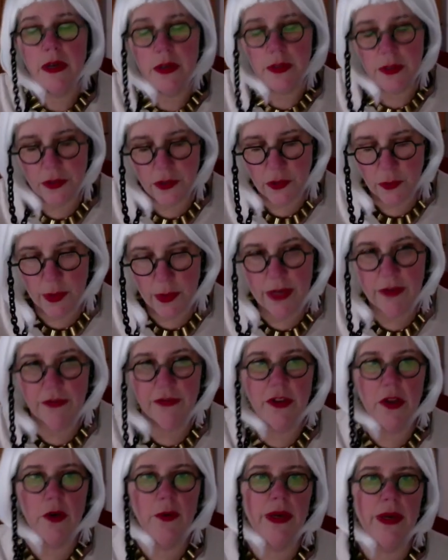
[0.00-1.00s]
the sweet
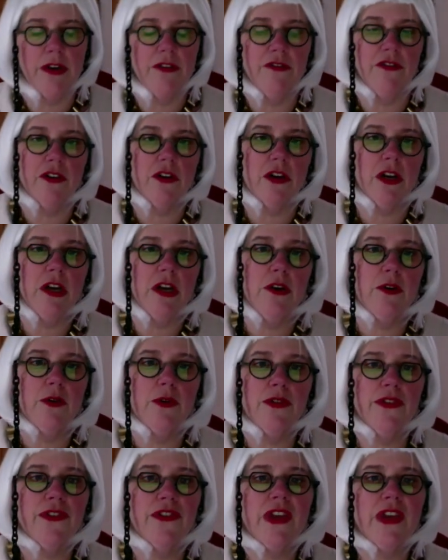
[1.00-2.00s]
flowing of her
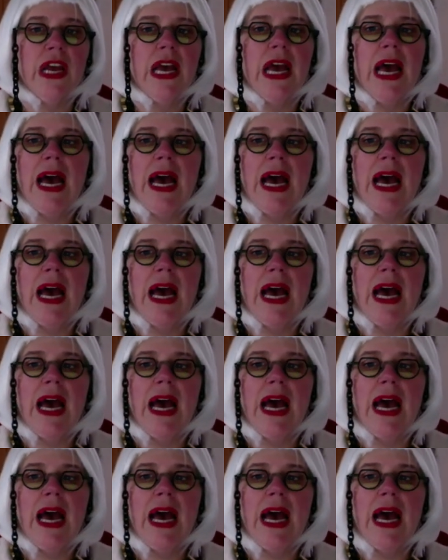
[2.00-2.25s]
clothes,